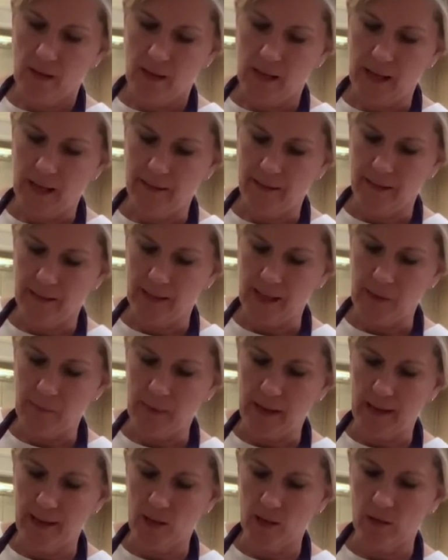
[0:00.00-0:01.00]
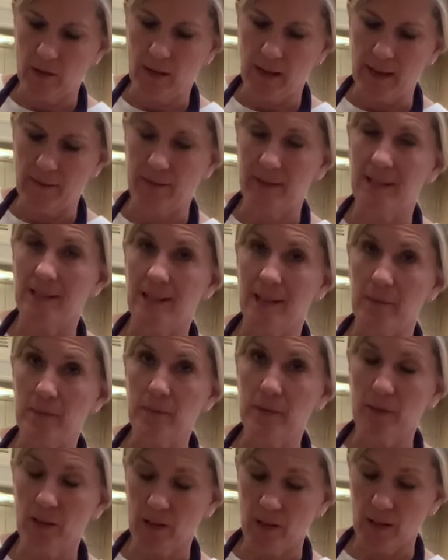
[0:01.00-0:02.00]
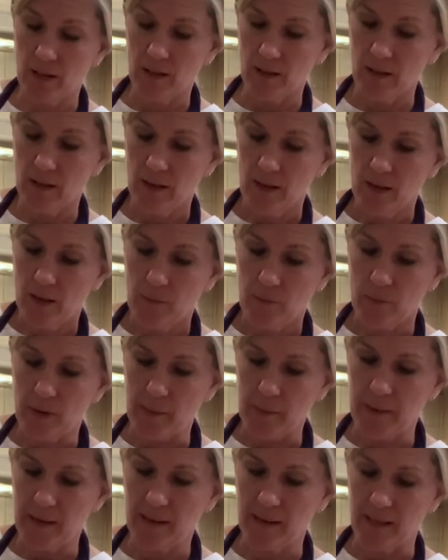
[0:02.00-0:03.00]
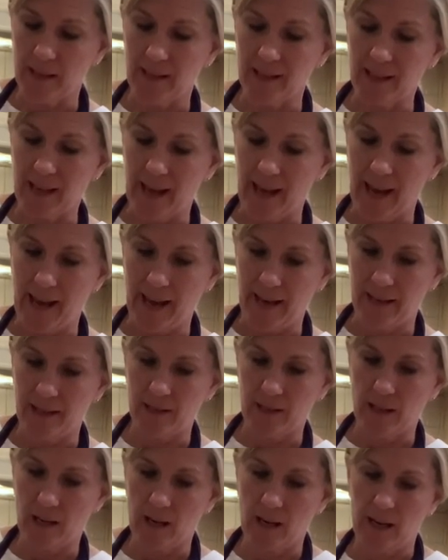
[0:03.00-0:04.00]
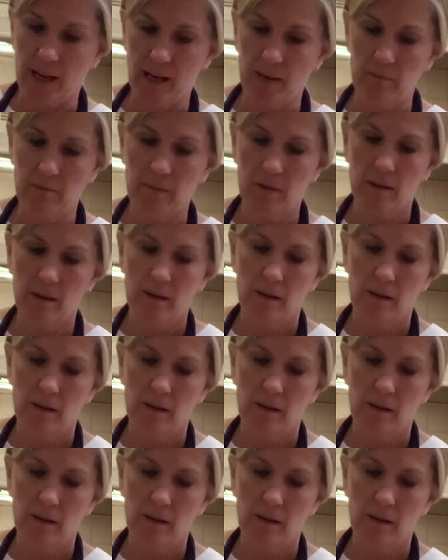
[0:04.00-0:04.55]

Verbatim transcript: and that they make your life simpler, prepping things ahead of time.